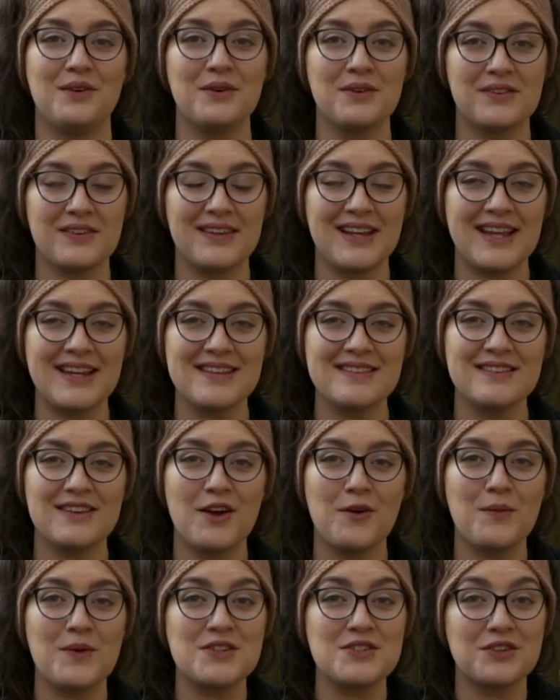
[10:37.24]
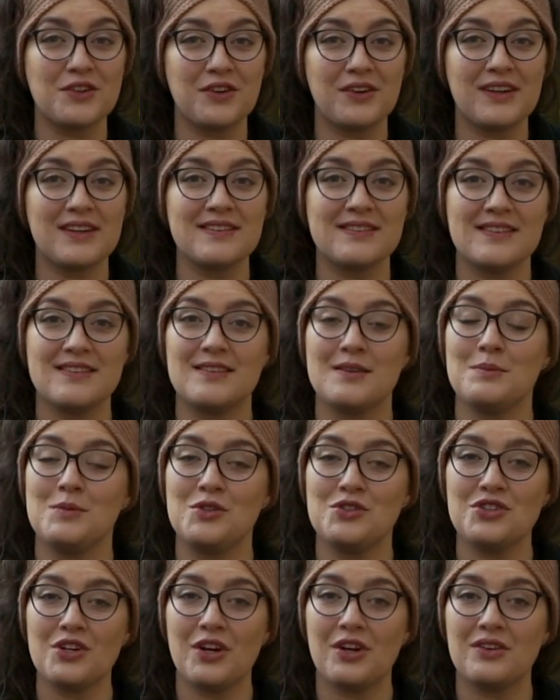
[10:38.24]
Also, let us know which cooking system you
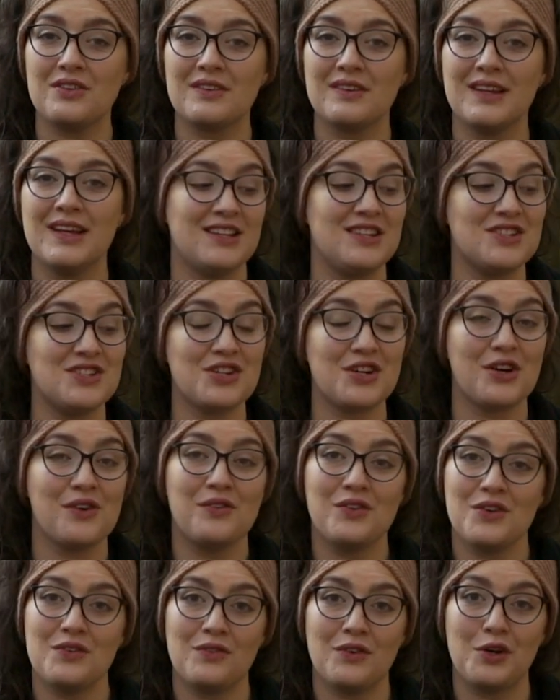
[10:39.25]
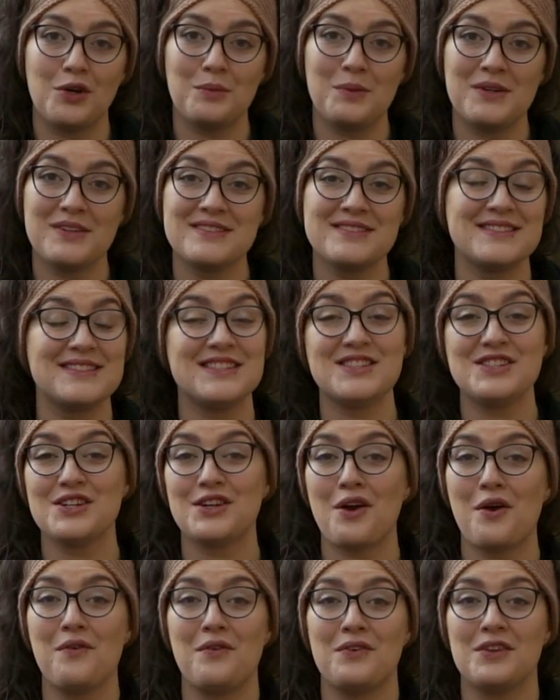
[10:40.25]
chose. Did you go for the Robens? Did you
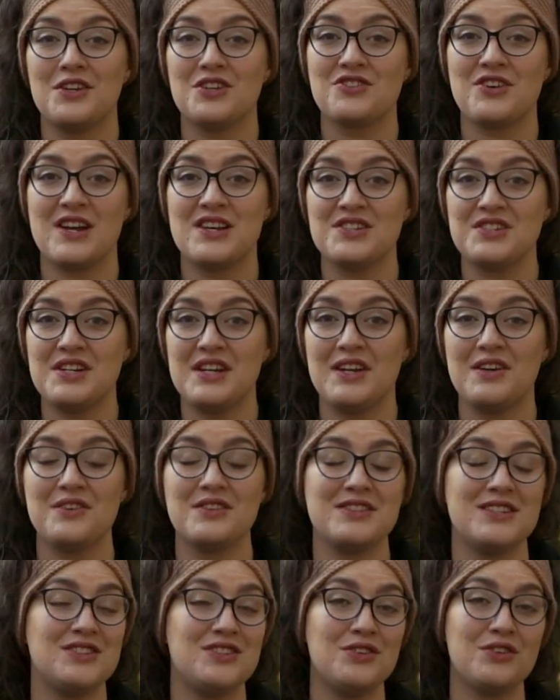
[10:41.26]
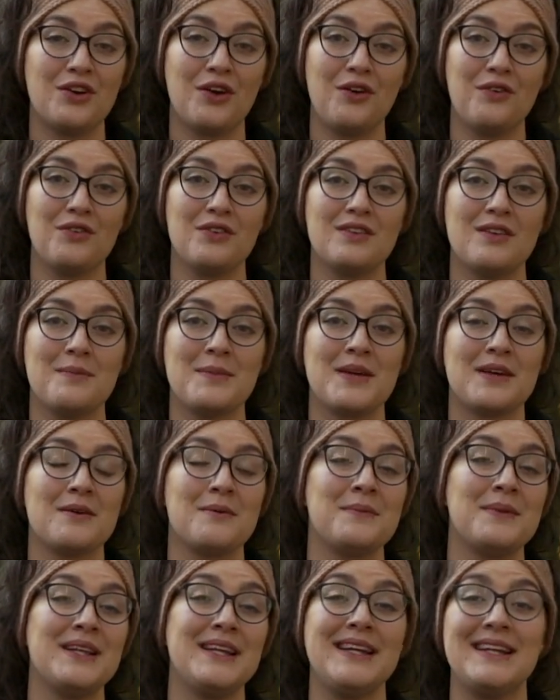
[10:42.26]
go for the Trenchie? Or did you go for something
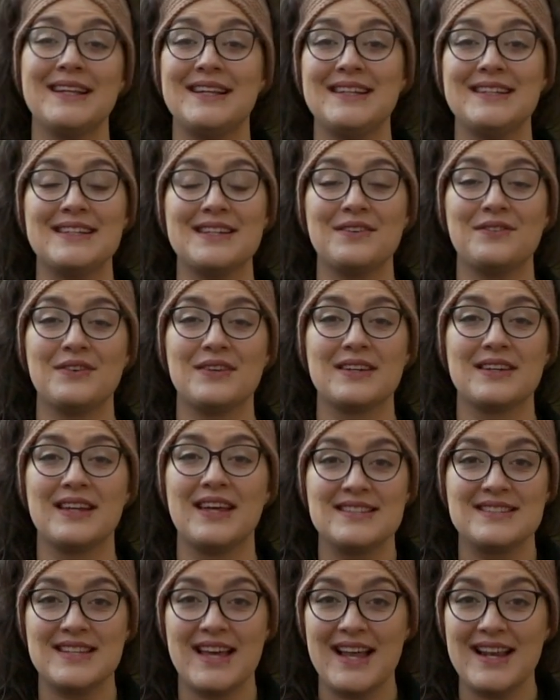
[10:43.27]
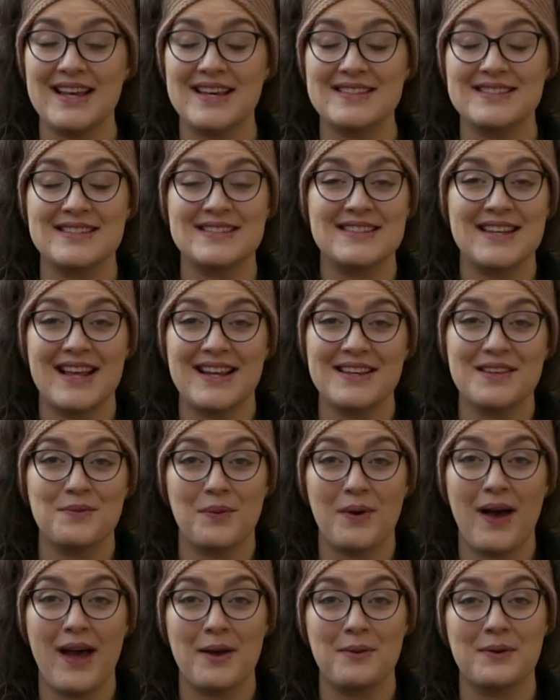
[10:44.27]
completely different? Tell us, and tell us
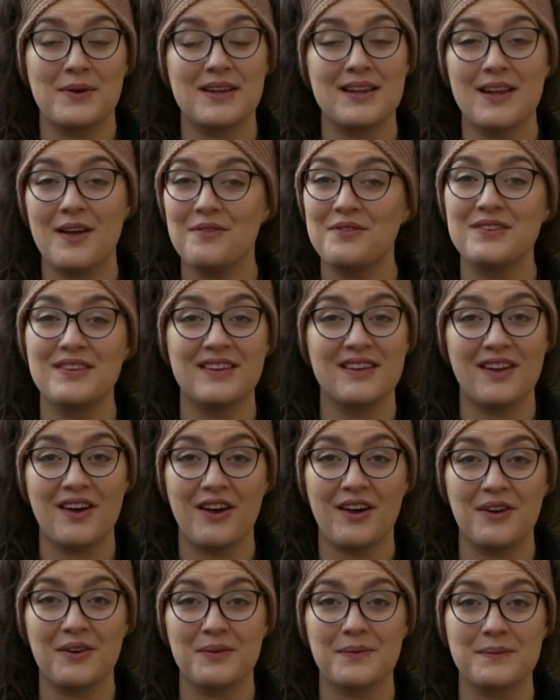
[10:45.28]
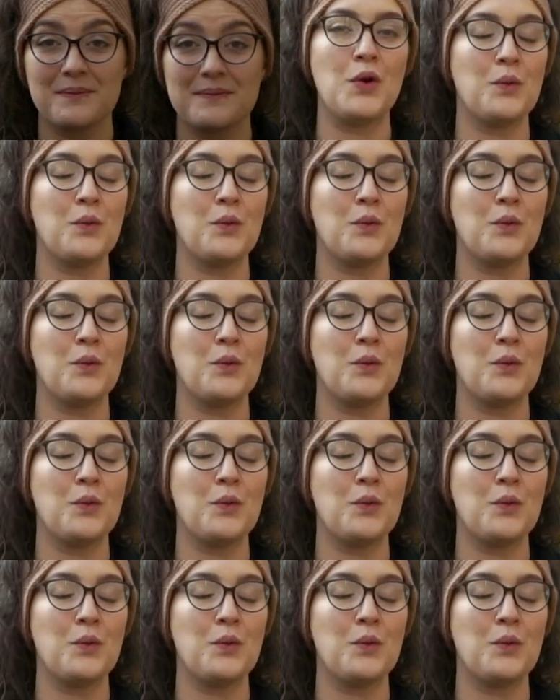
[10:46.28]
why. We'd love to know.